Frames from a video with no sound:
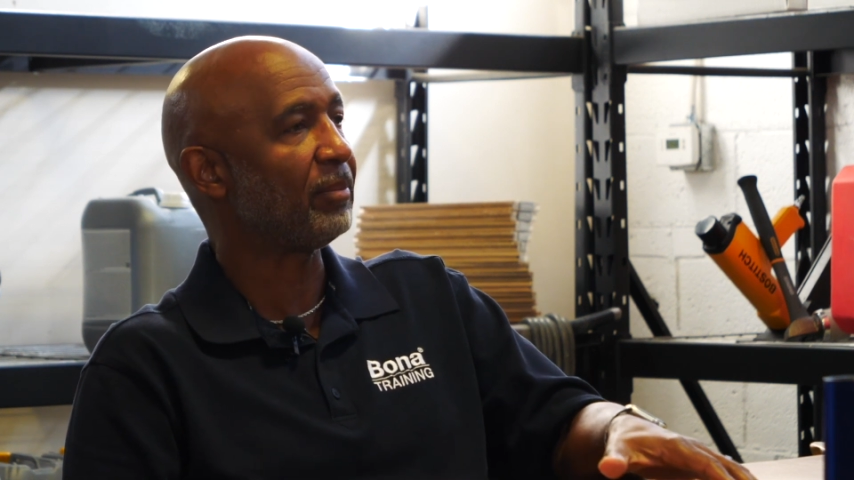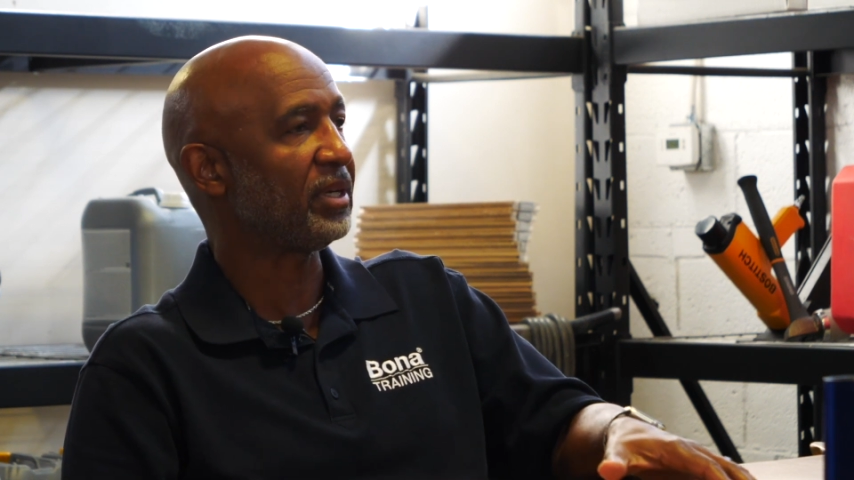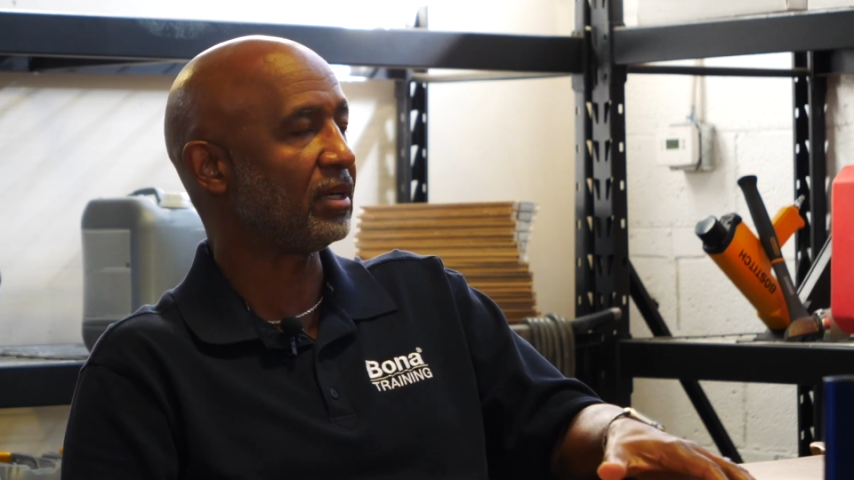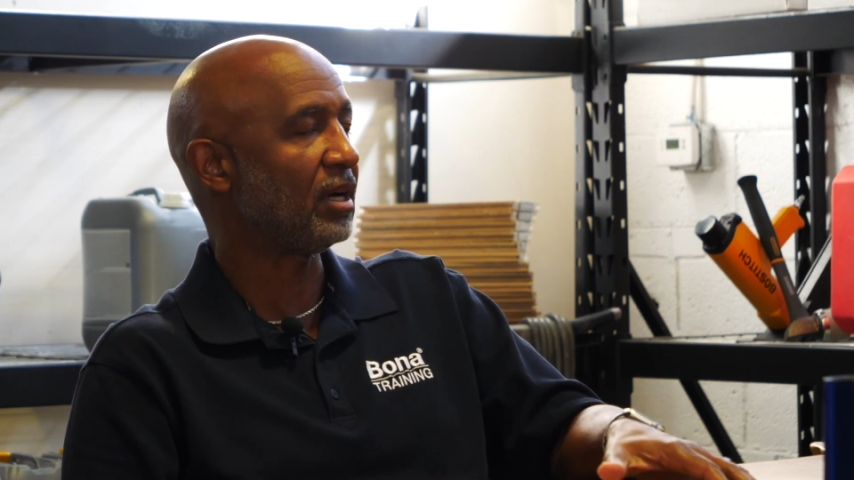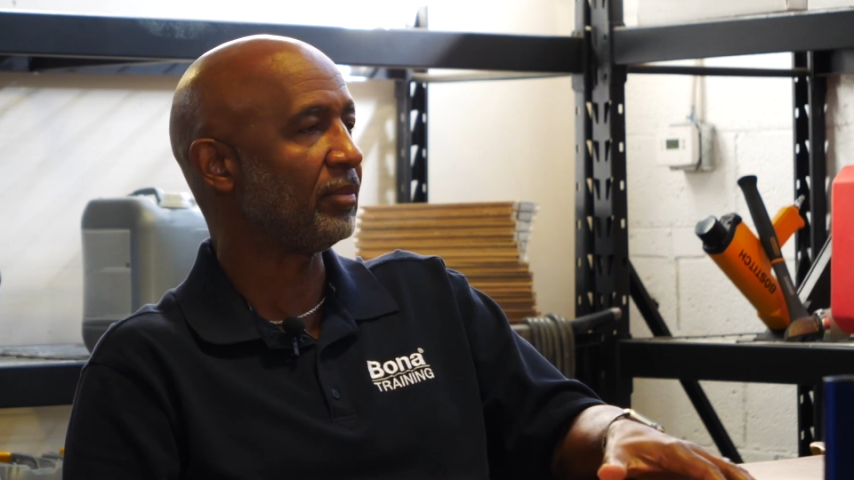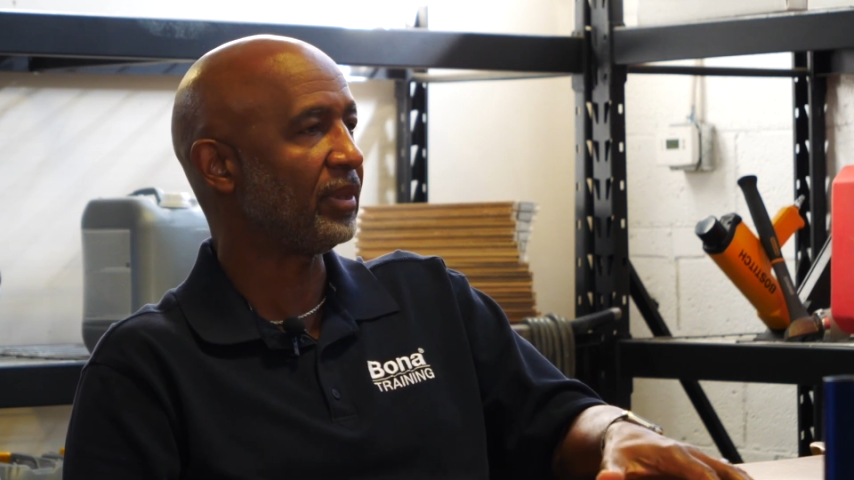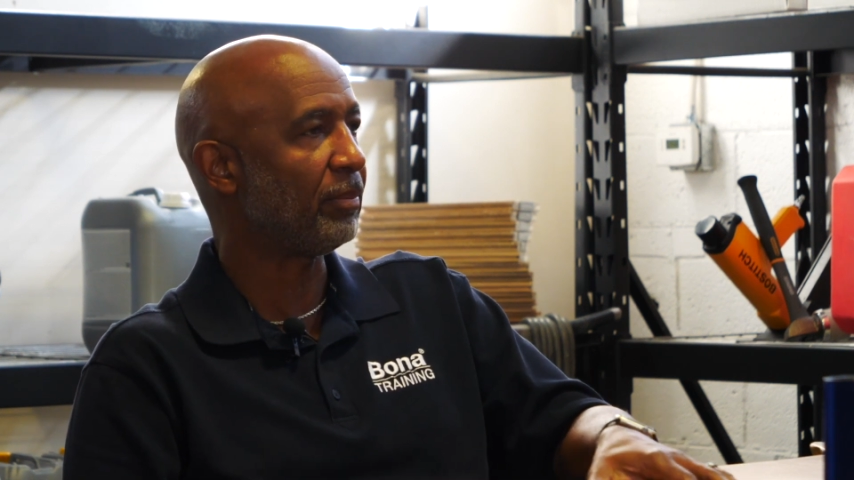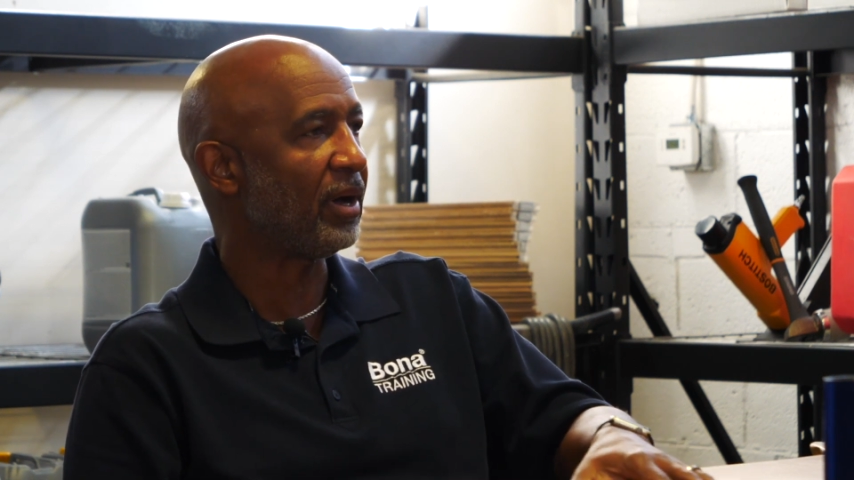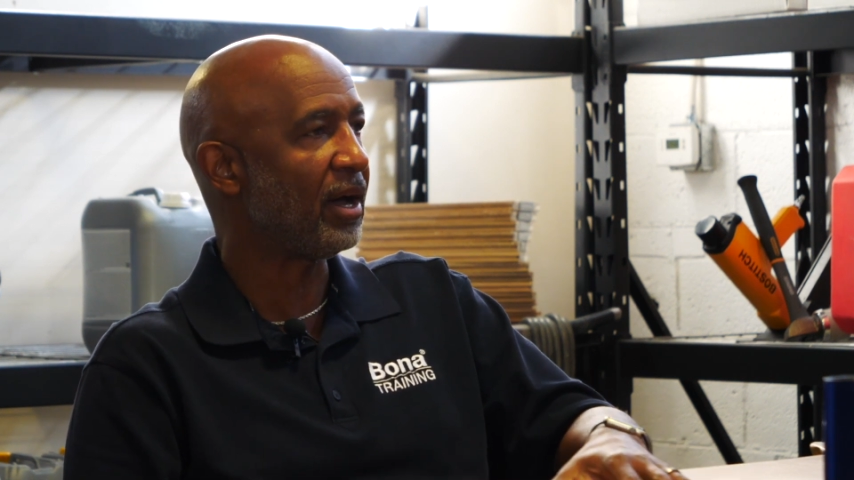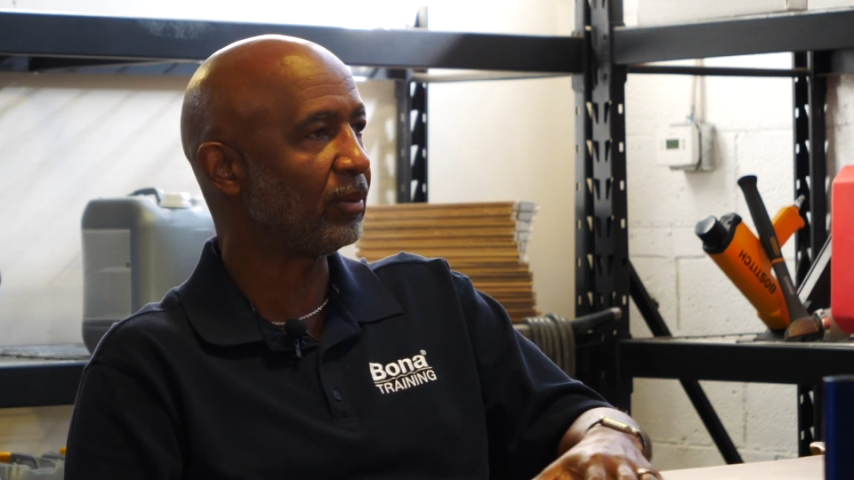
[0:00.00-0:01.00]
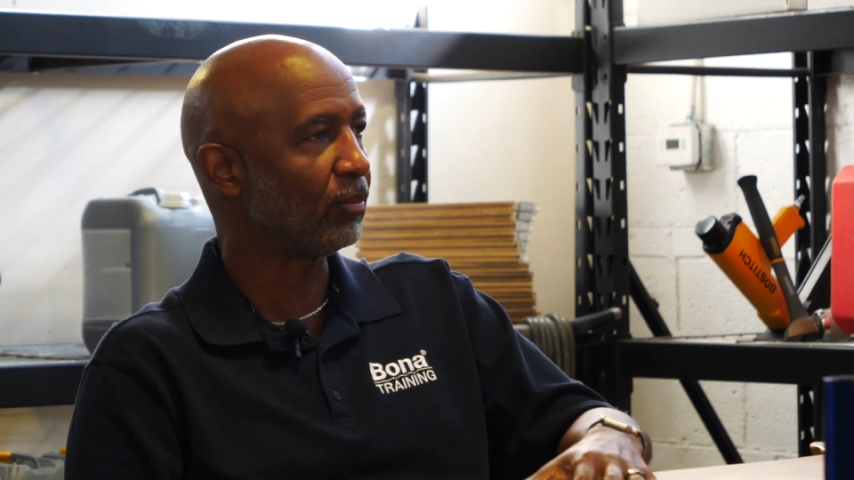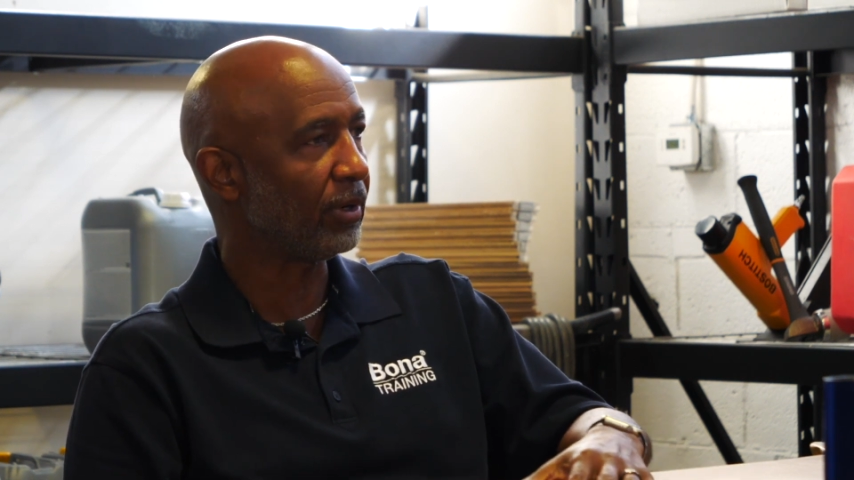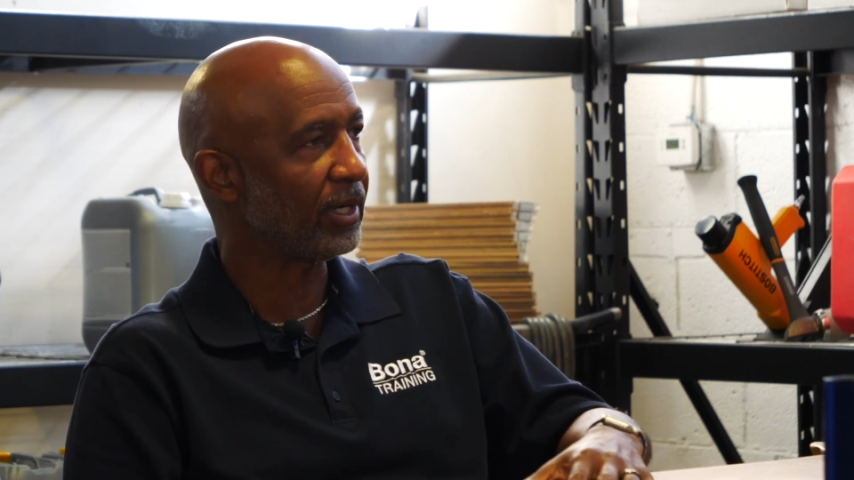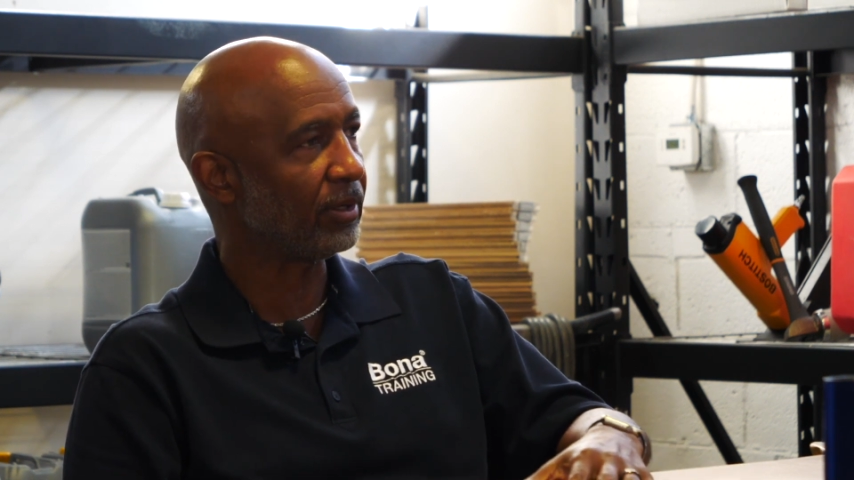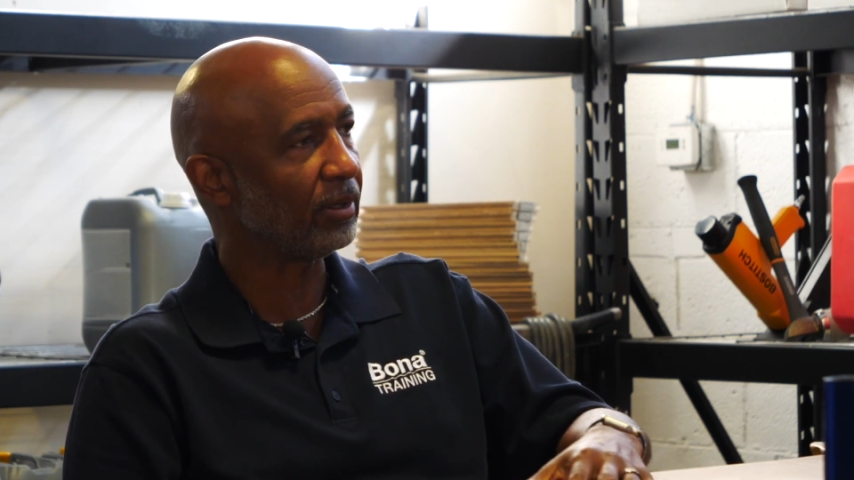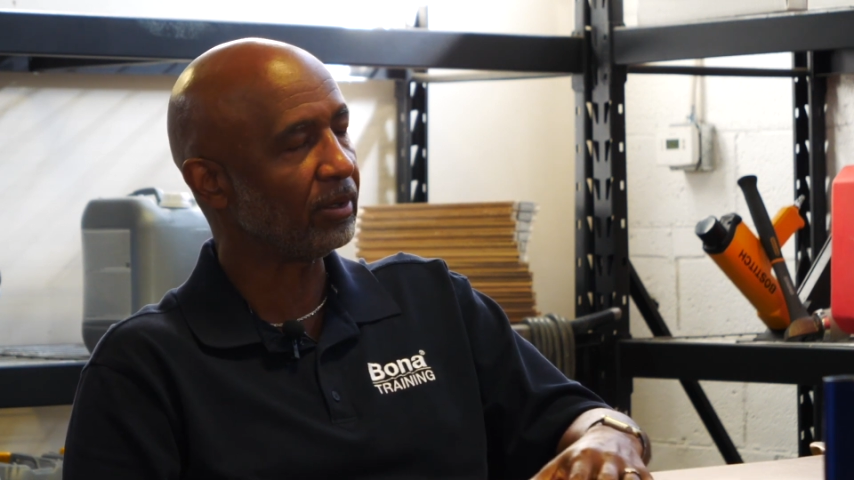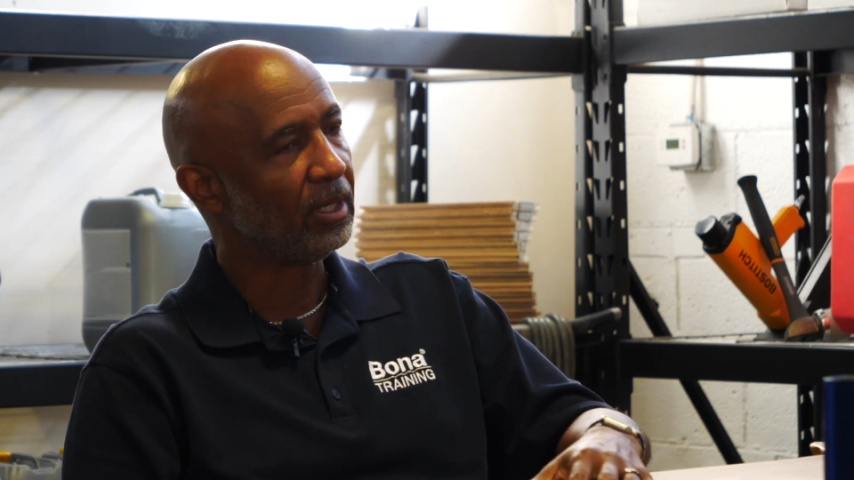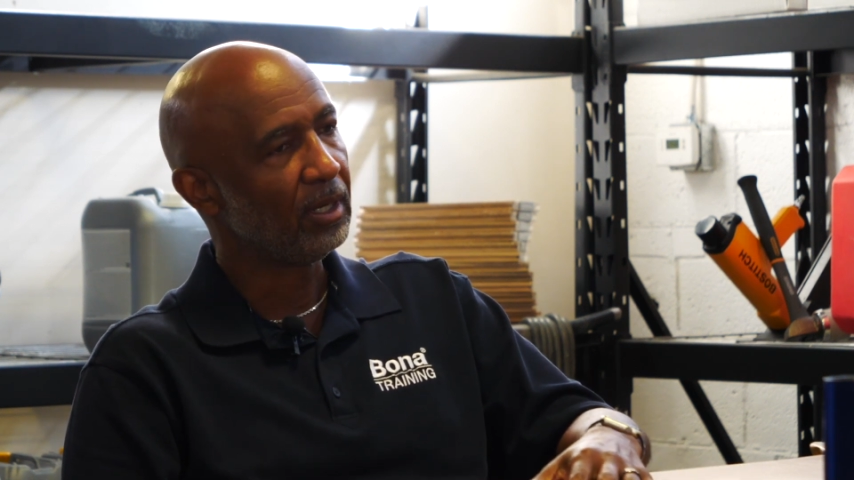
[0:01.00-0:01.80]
become the bond breaker.